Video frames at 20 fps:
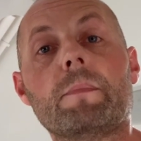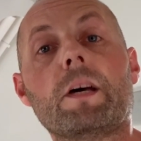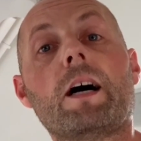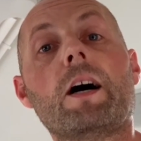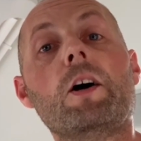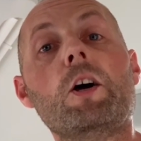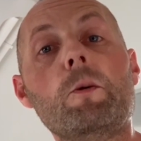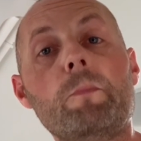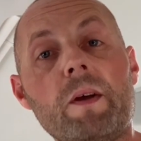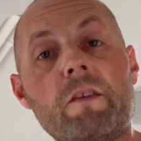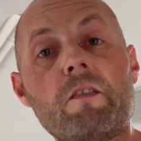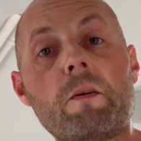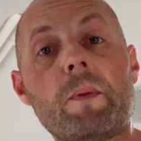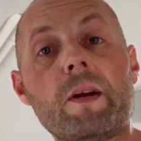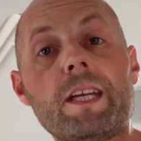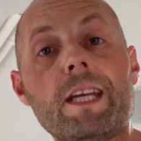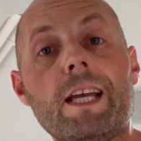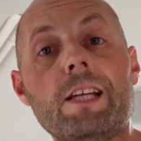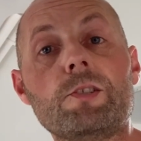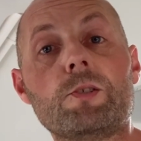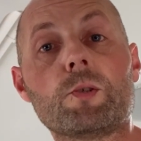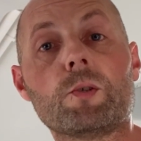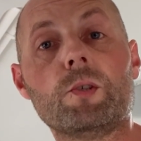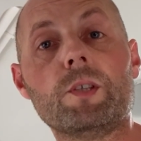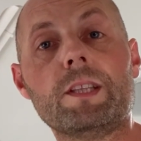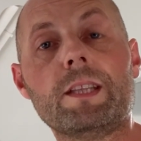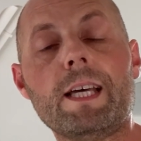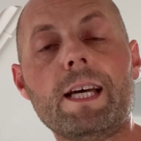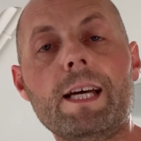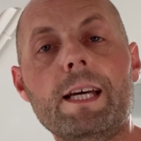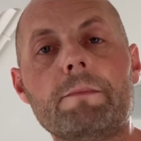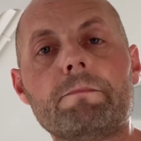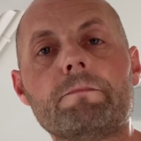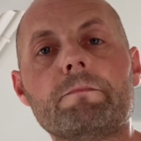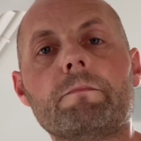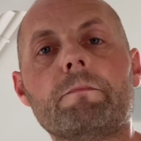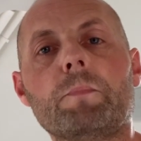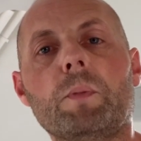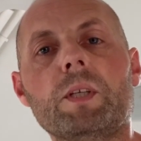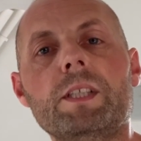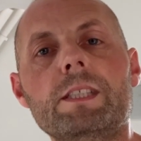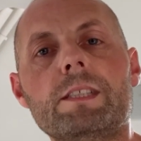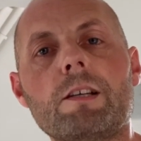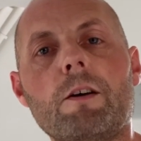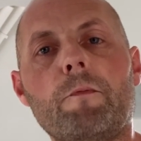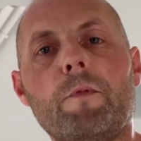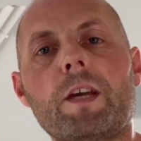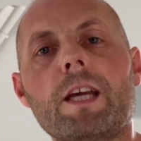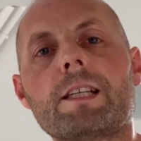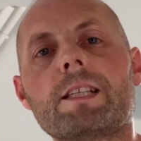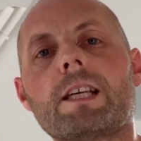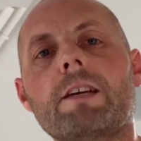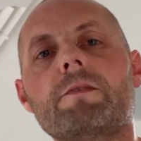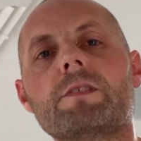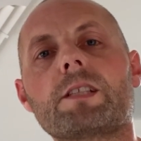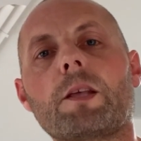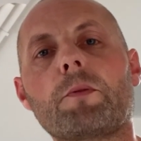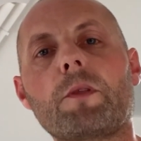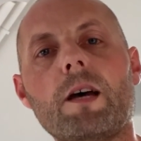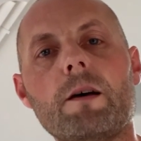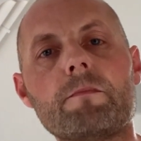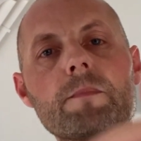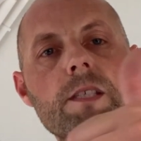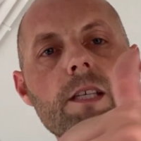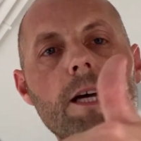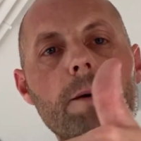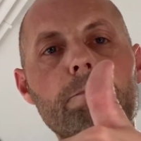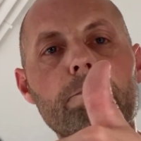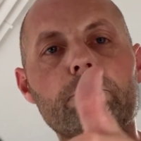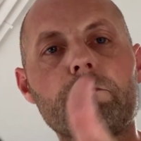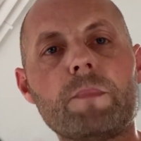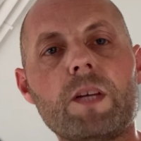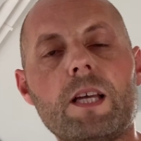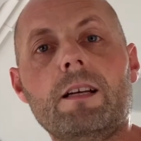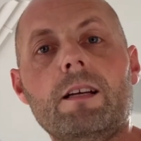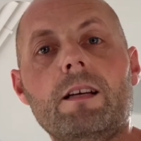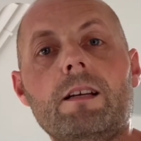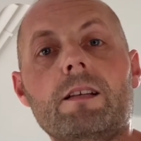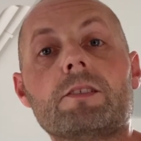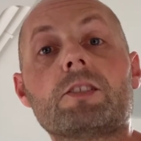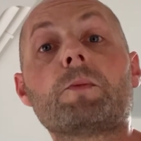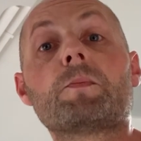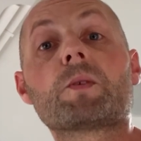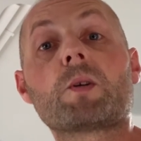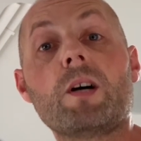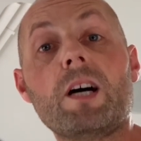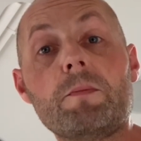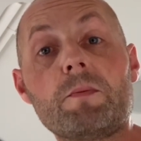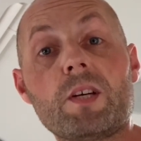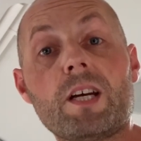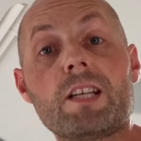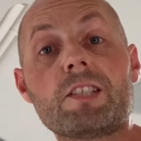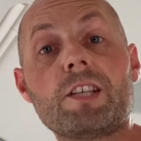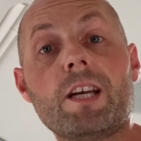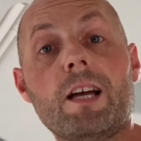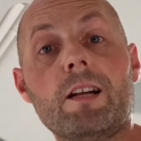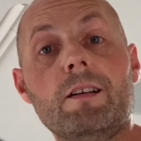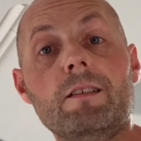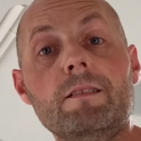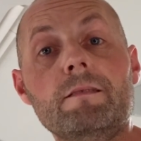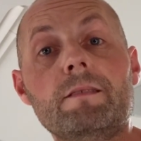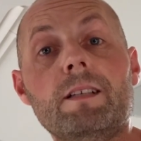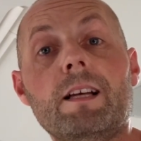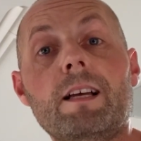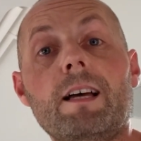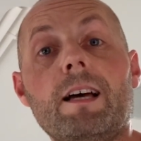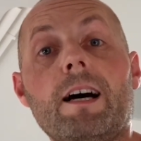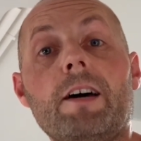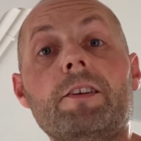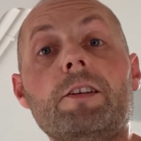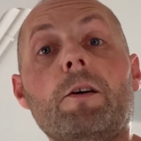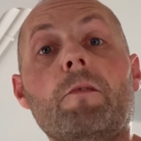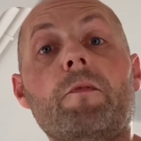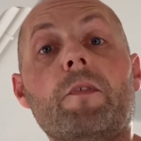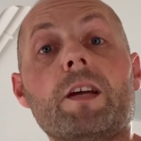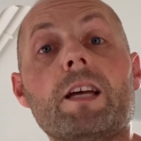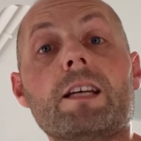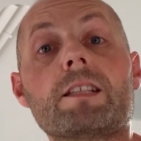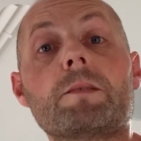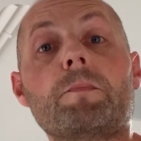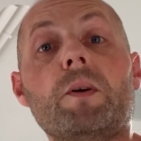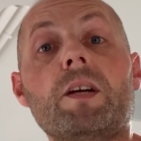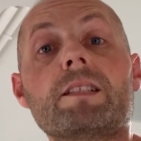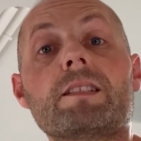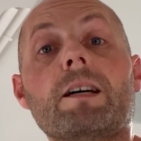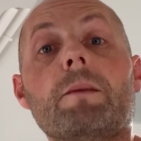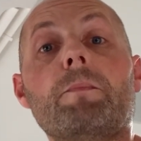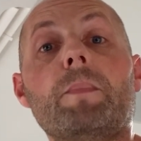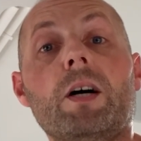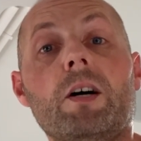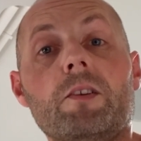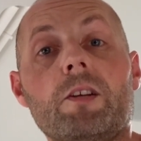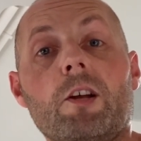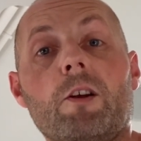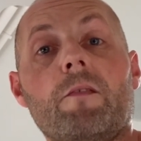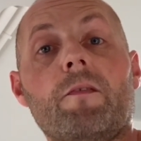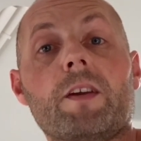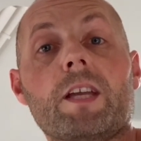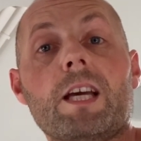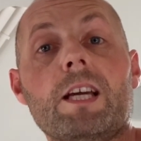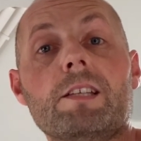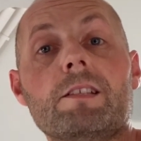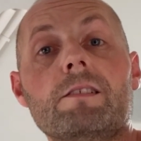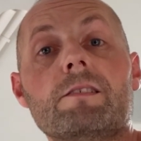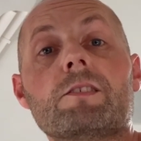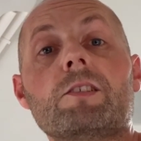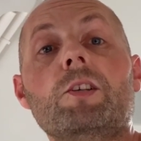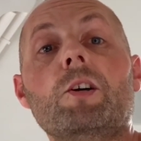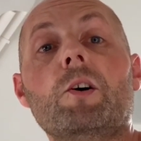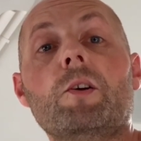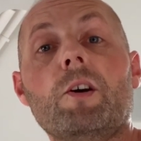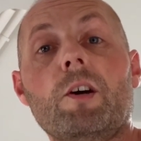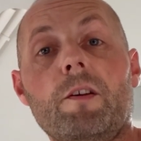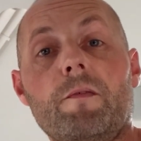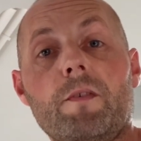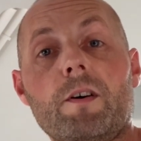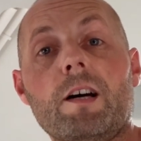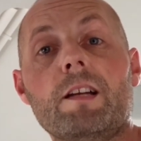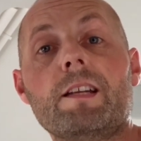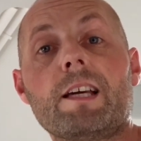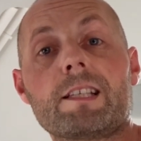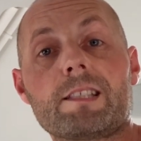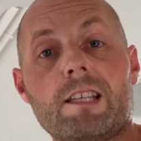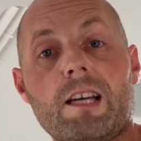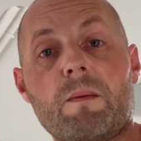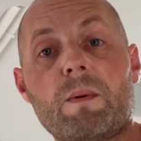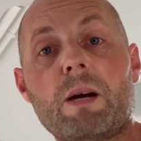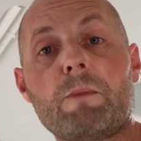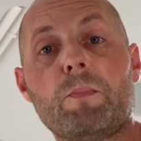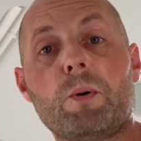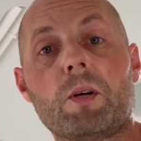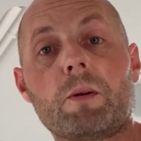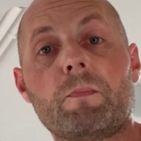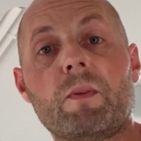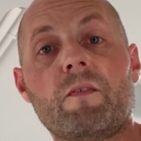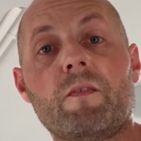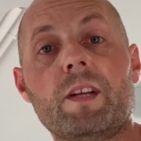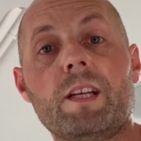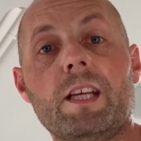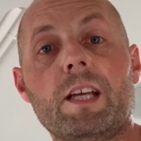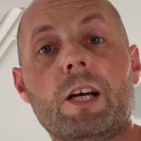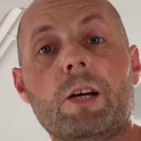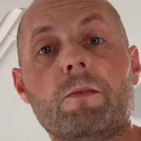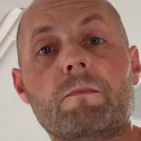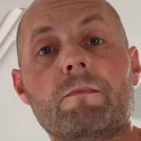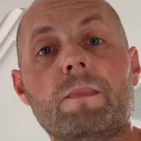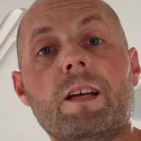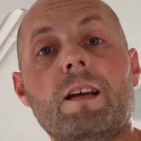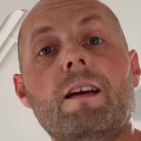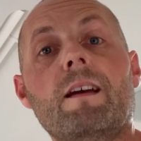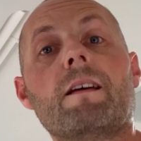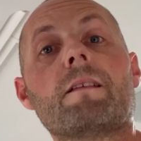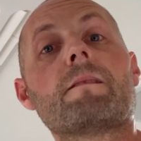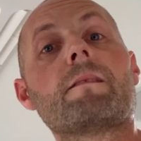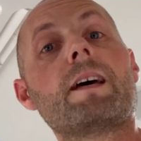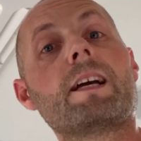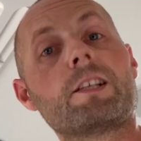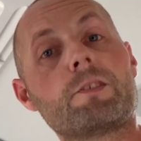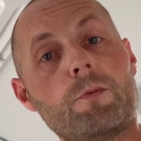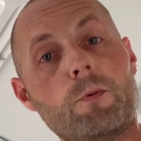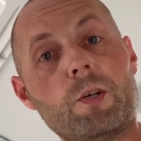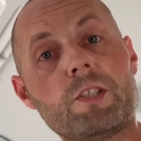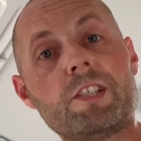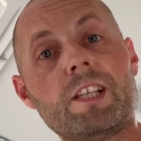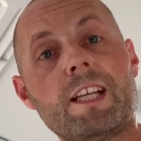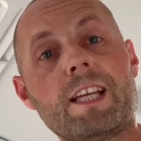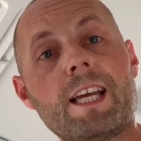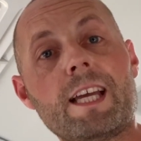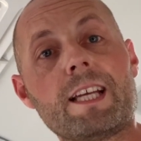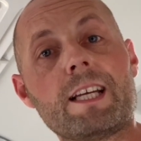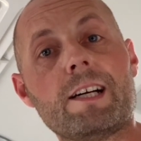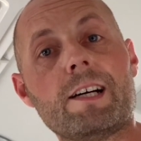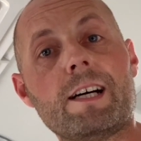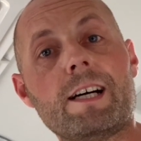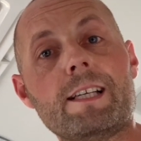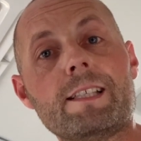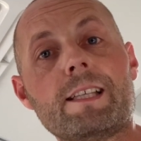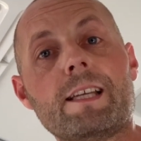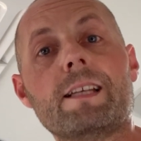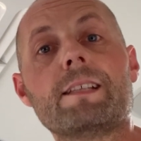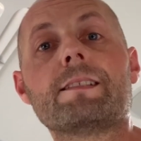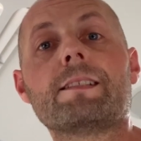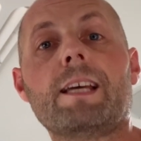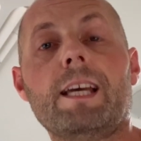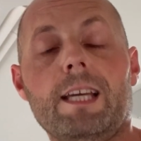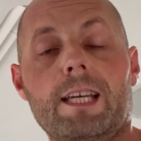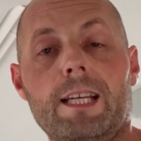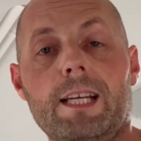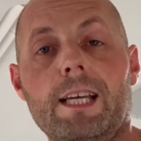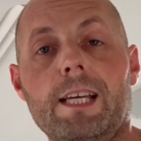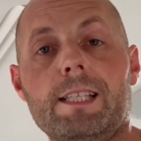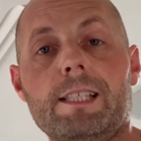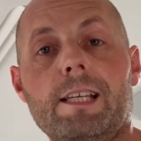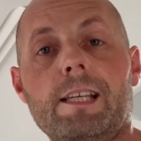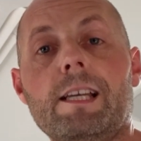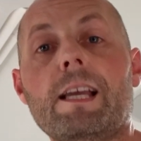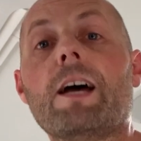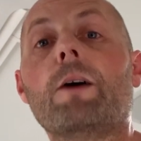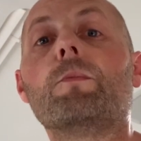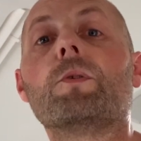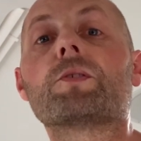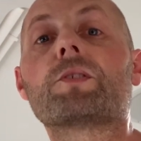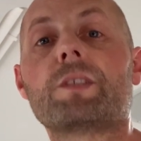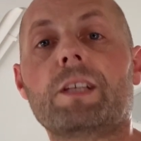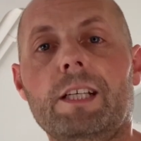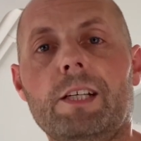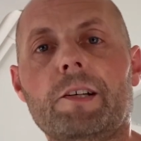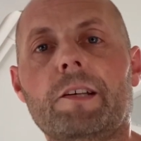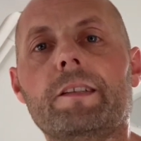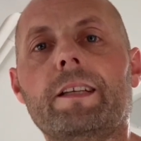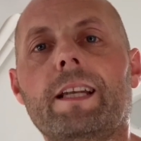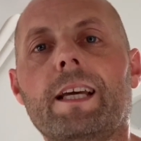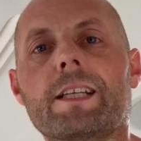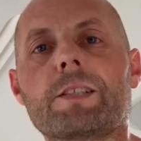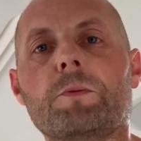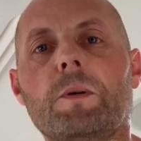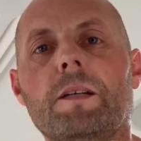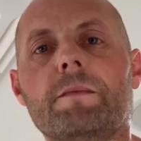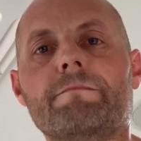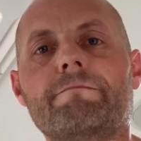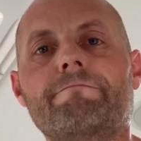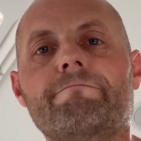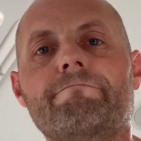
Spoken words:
I hope everybody enjoyed that. Please don't forget to give us a thumbs up, subscribe to our channel, and don't forget to press that bell notification so you're notified next time I put up a video. Thanks for watching again guys, take it easy, and we'll see you on the next one.